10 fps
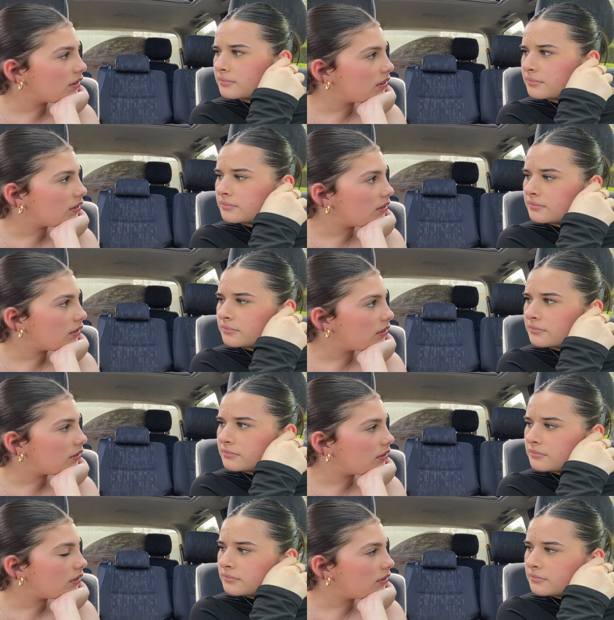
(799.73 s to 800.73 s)

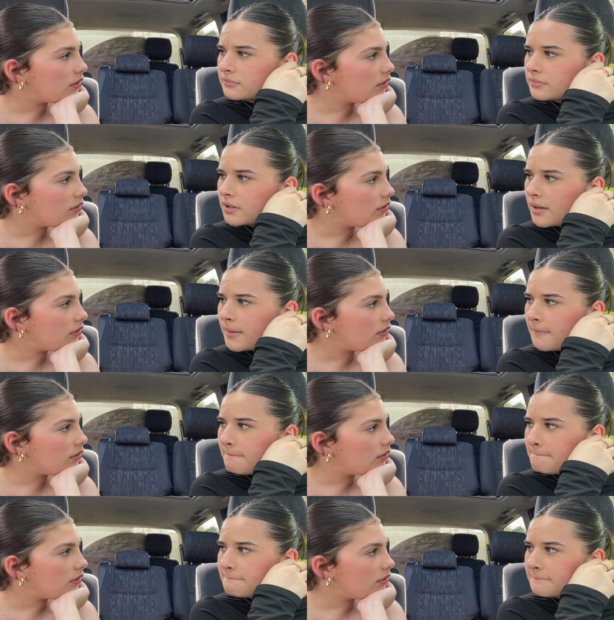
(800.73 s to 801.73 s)

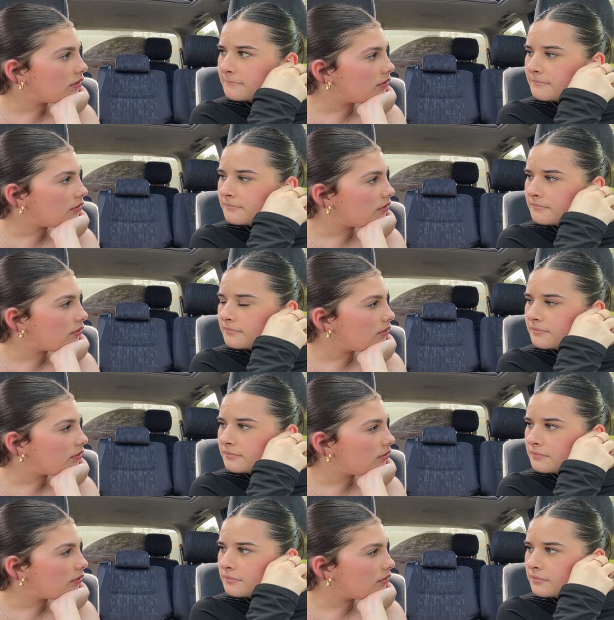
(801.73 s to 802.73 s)

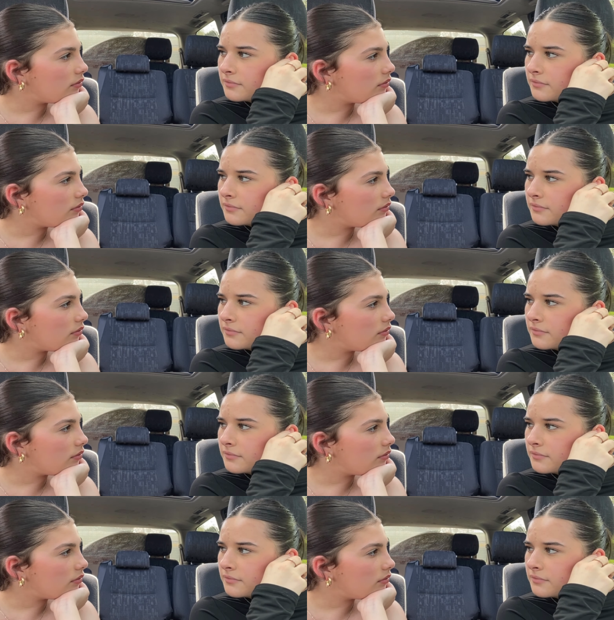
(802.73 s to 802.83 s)
[no speech]